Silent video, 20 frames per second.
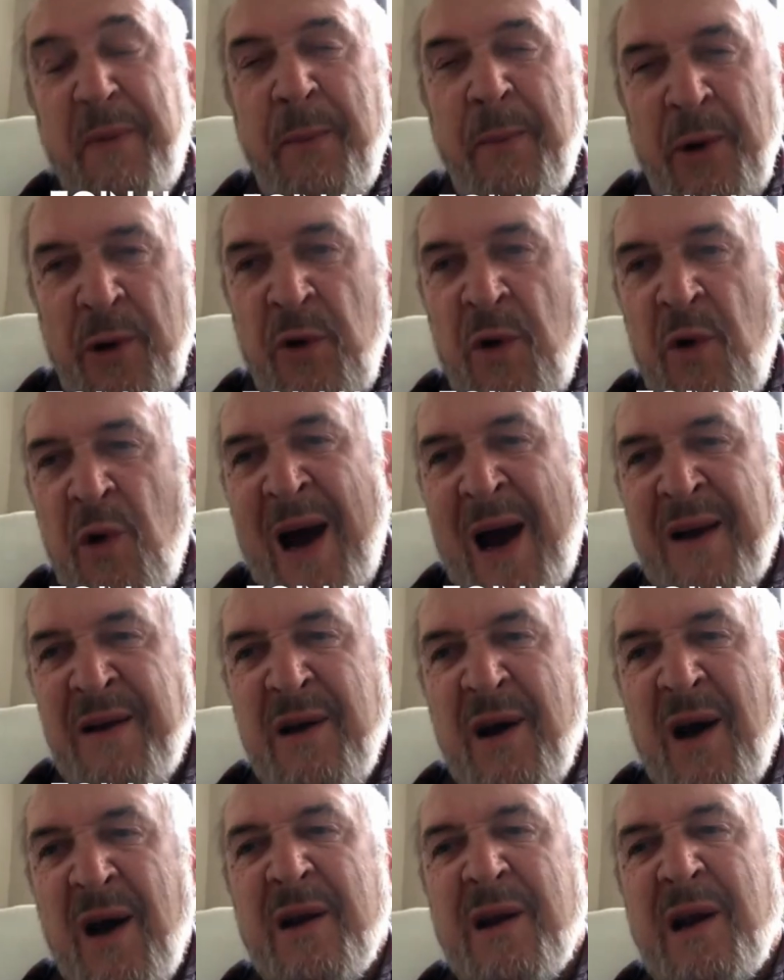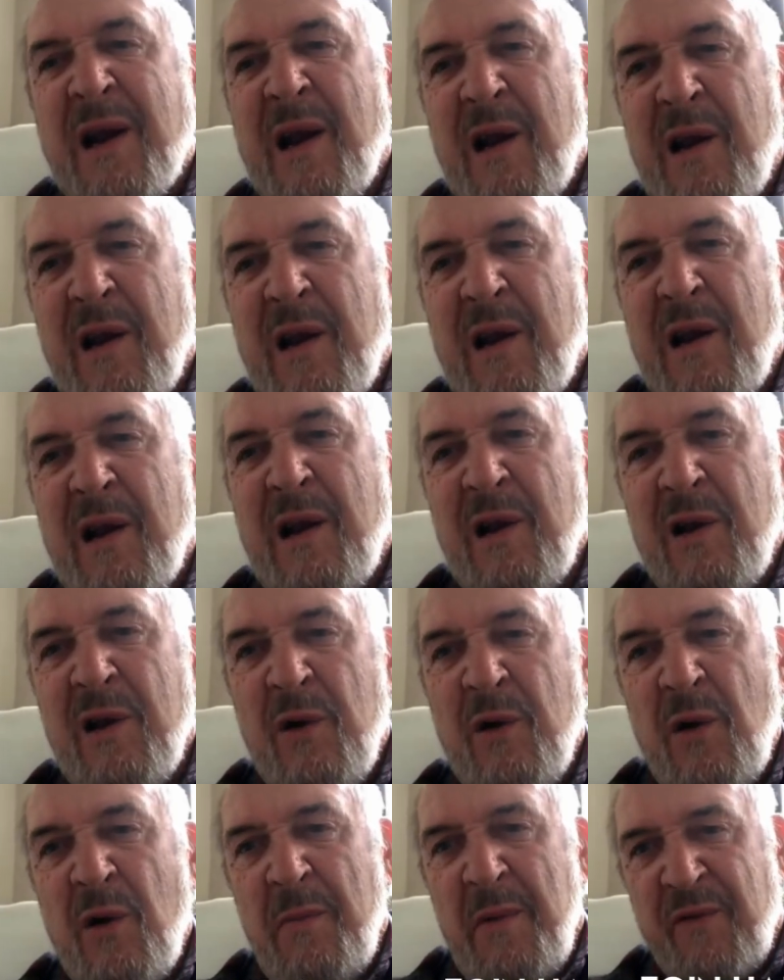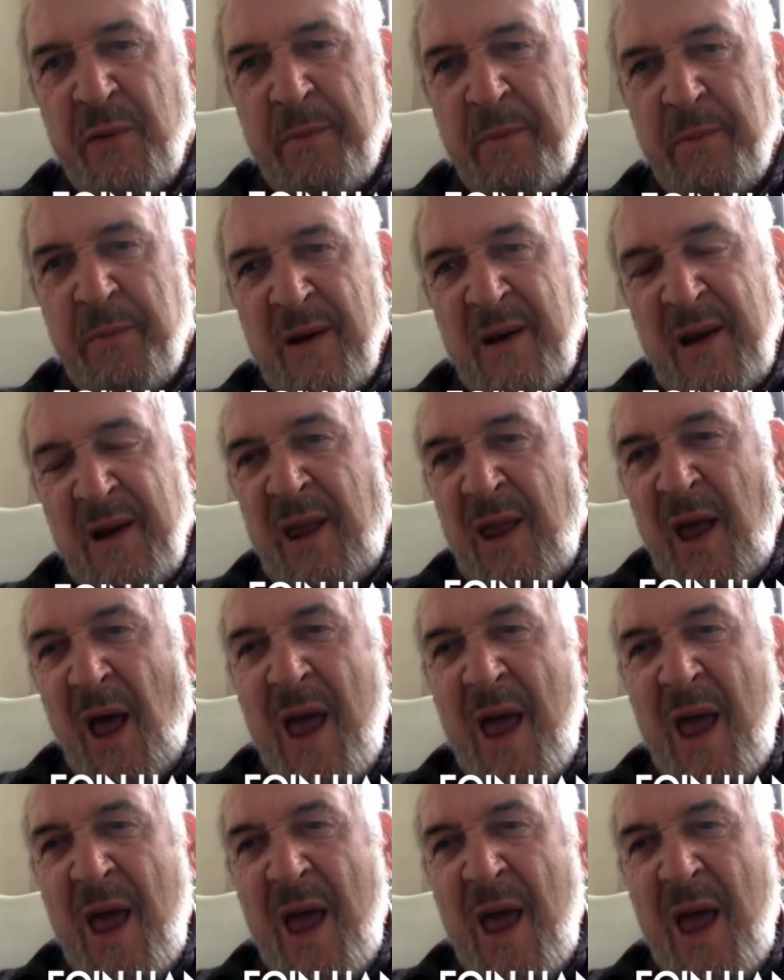by people who hadn't got a clue about football.